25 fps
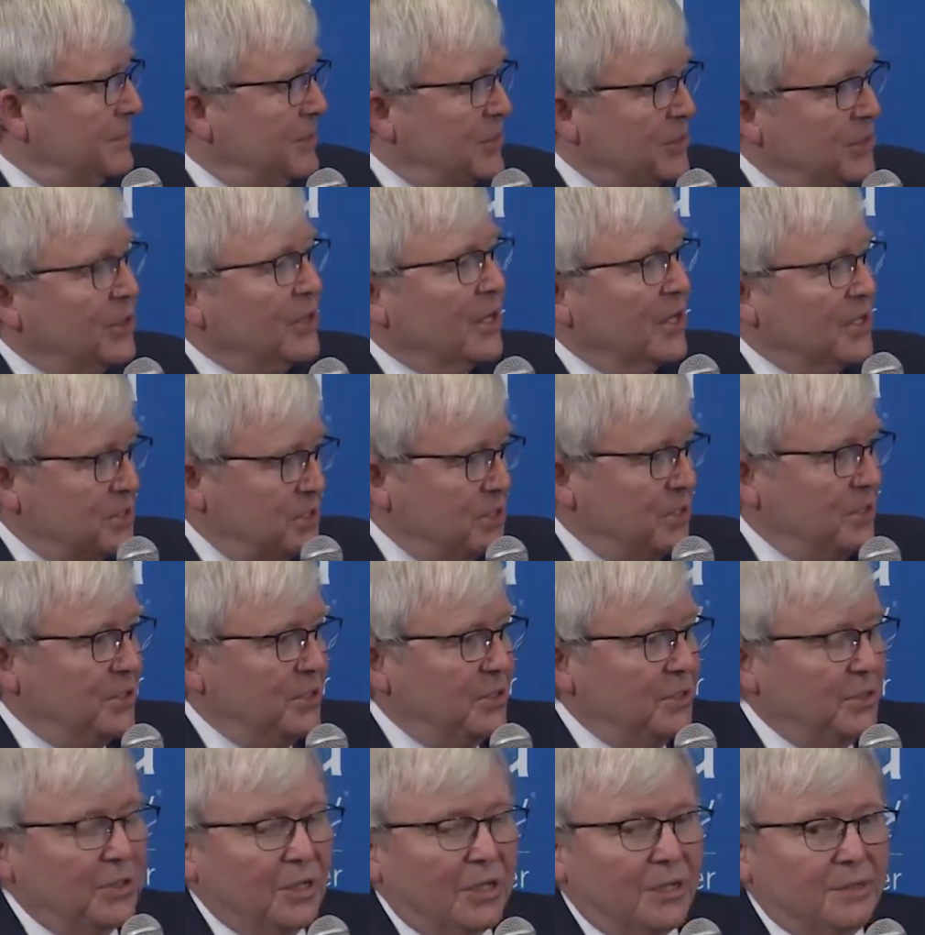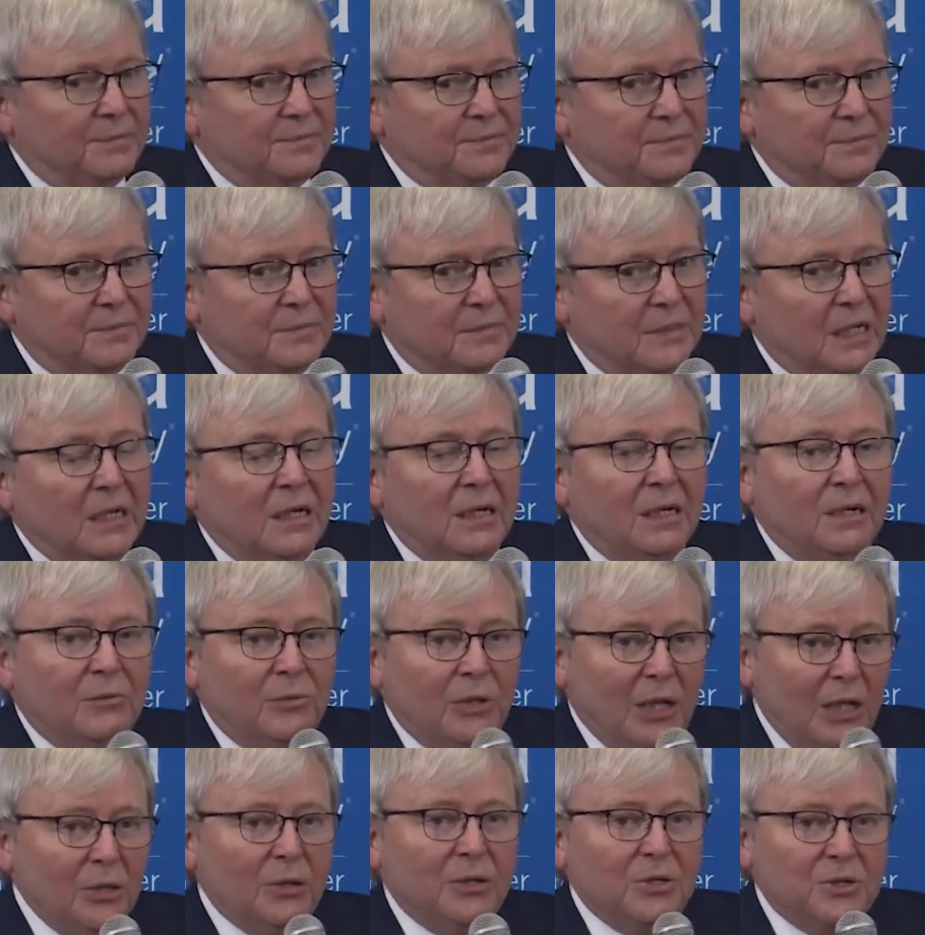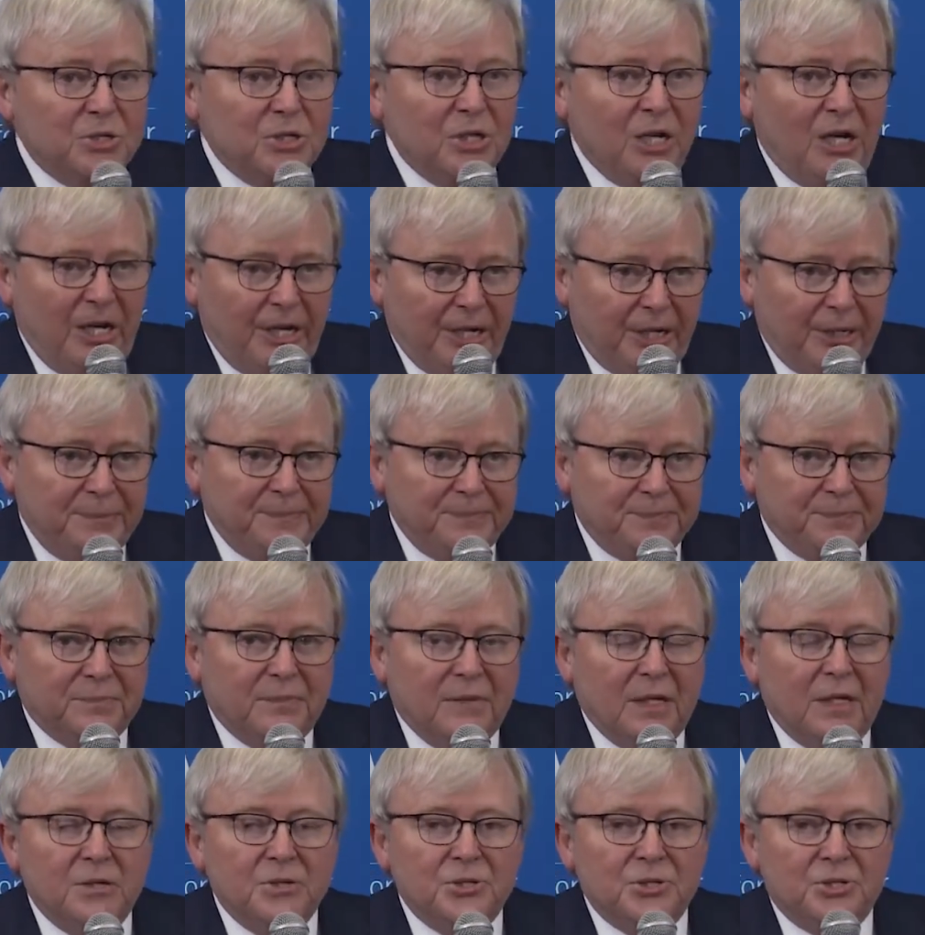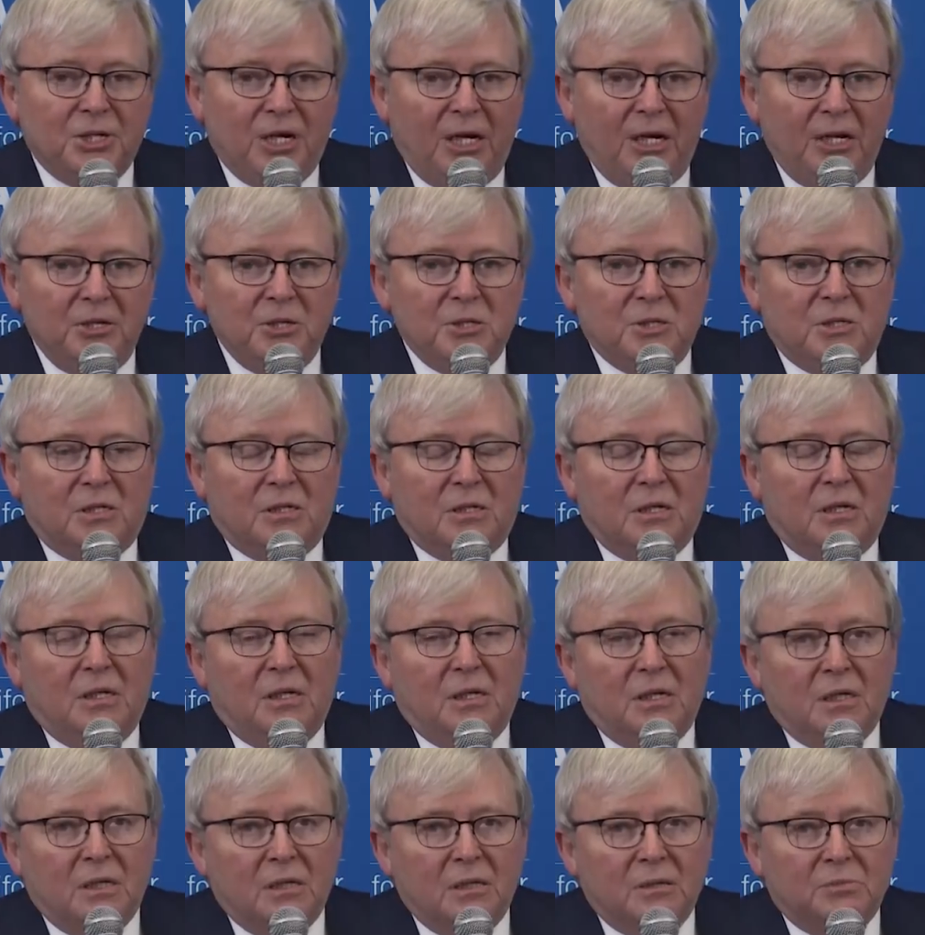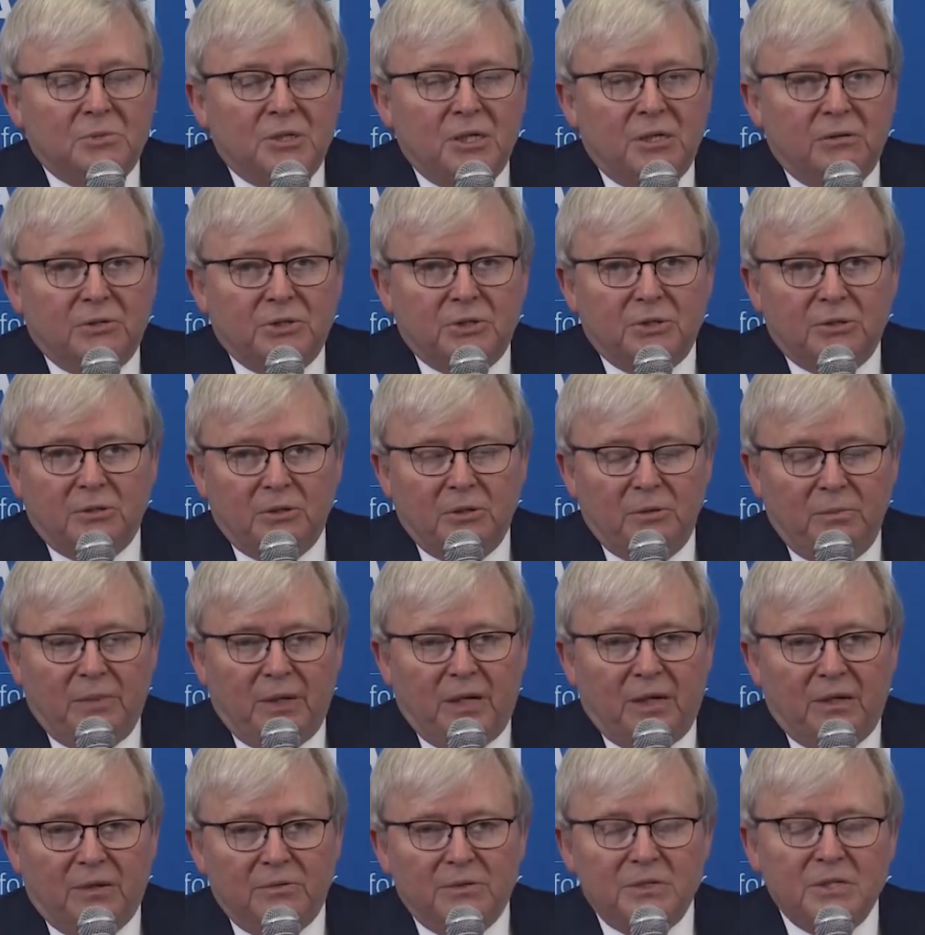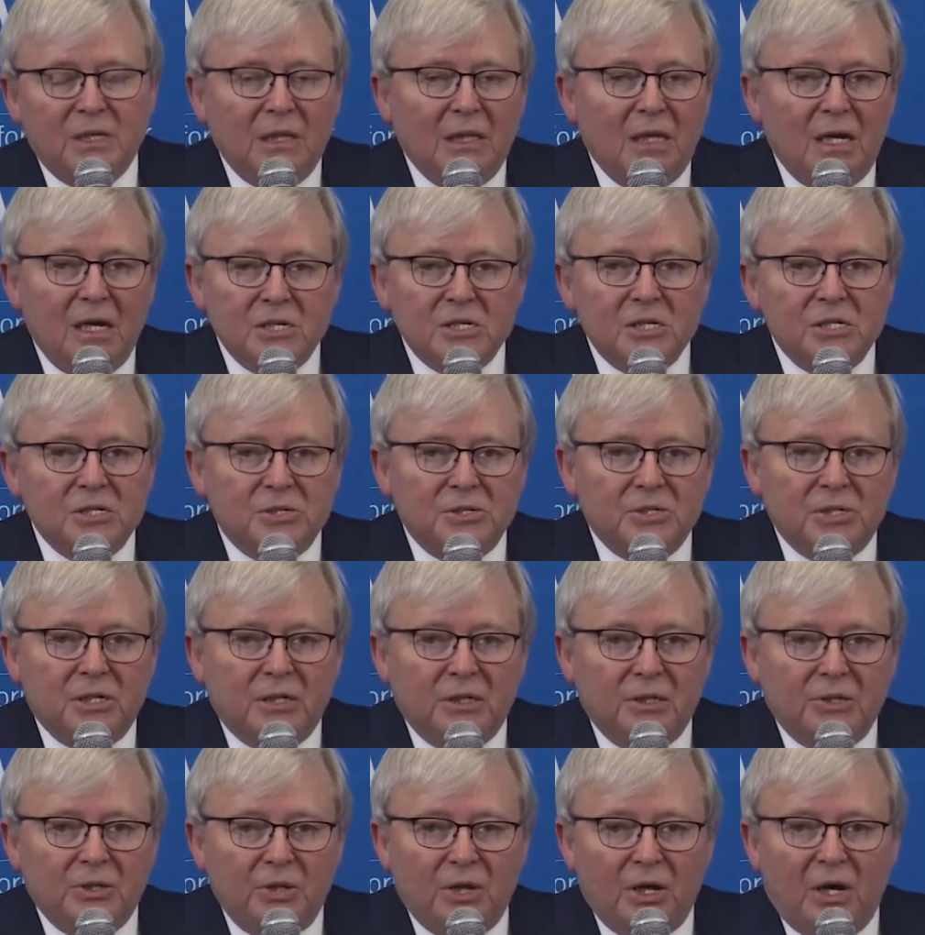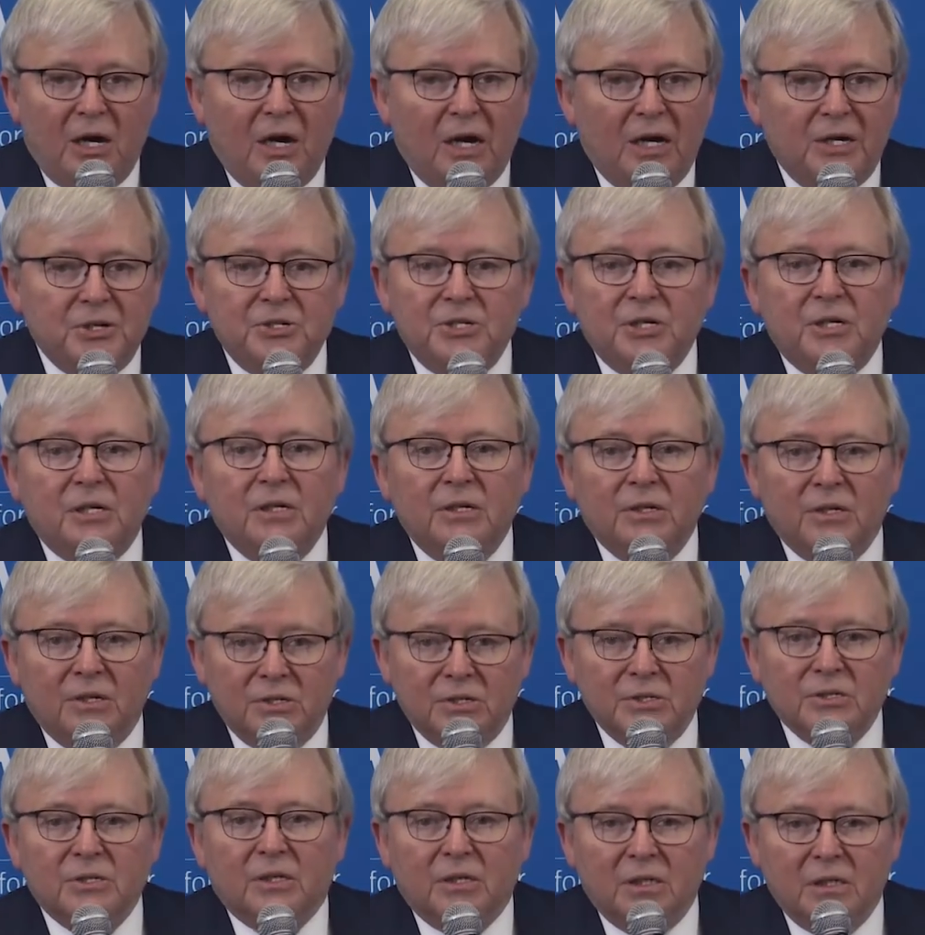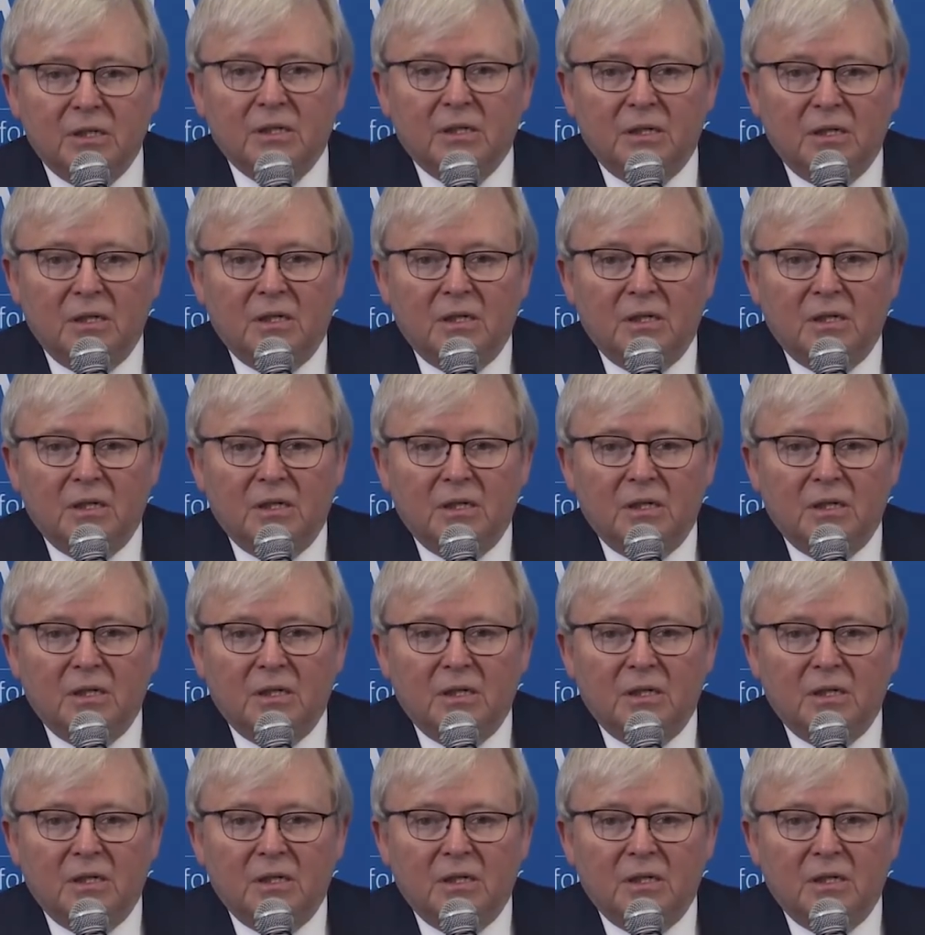you guys didn't do that. Now look at China. China's territorial boundaries are largely settled in the Hai Qing dynasty.